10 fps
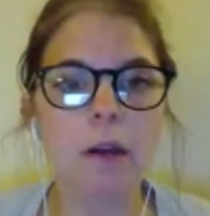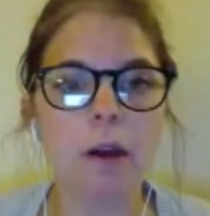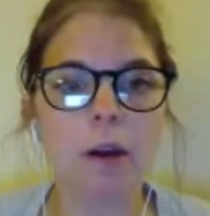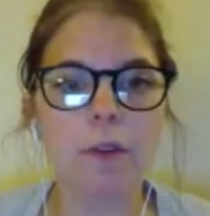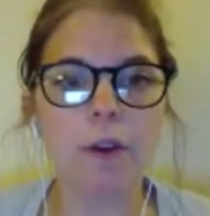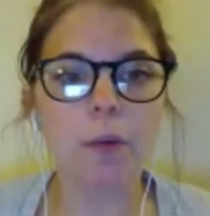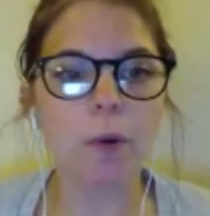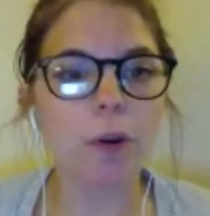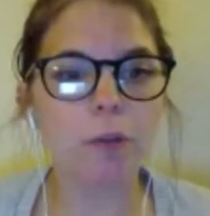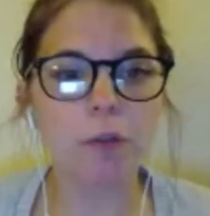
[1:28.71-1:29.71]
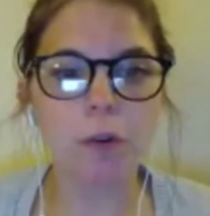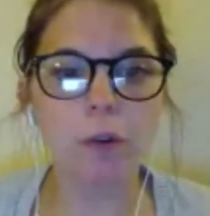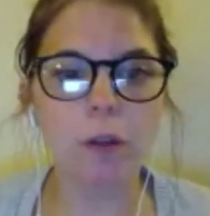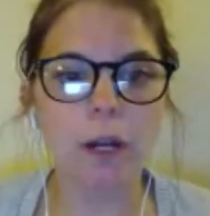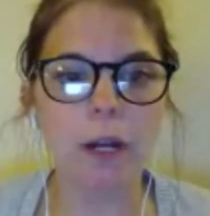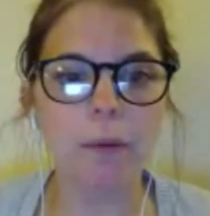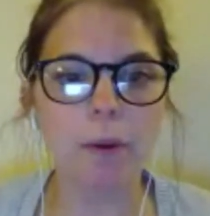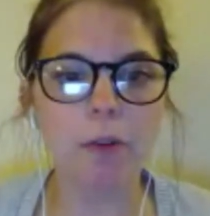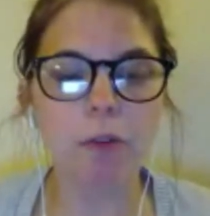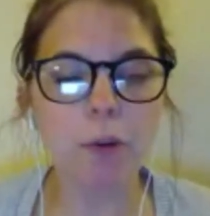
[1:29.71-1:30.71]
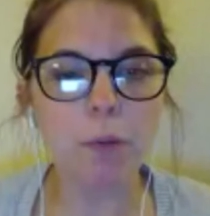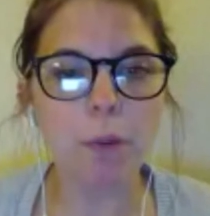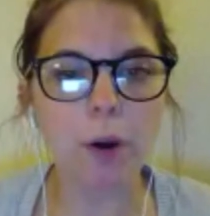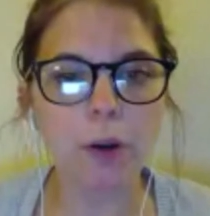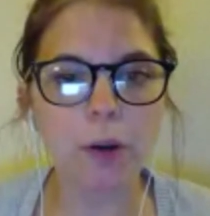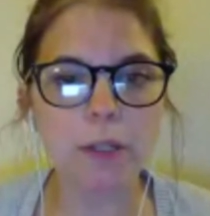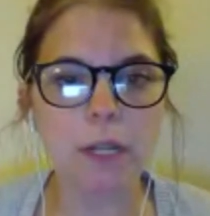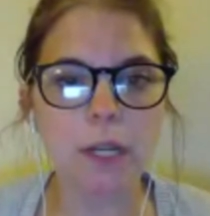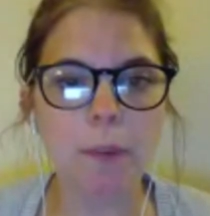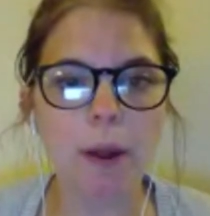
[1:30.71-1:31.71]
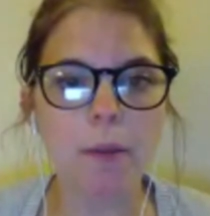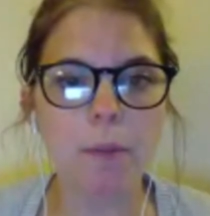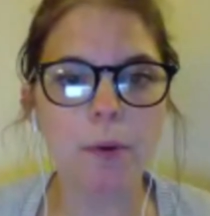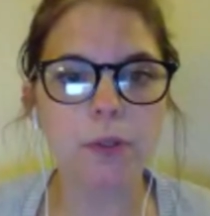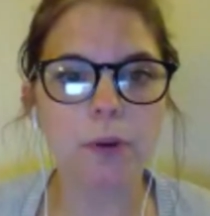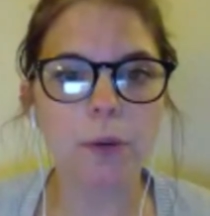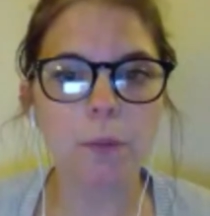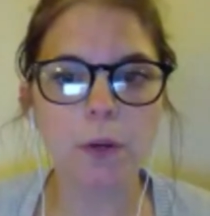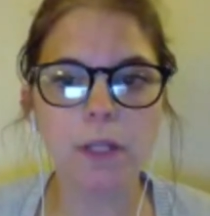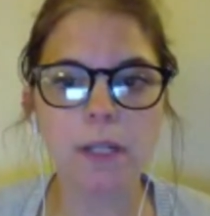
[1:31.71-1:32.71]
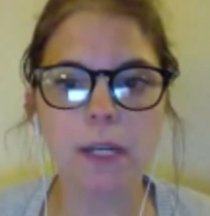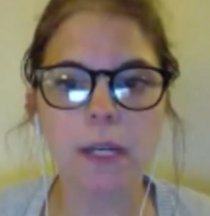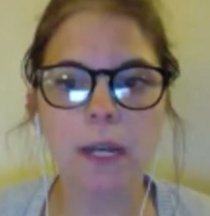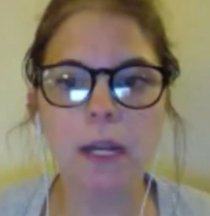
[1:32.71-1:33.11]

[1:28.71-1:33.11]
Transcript: our very wonderful um, and frequent partner as an independent bookstore in Princeton.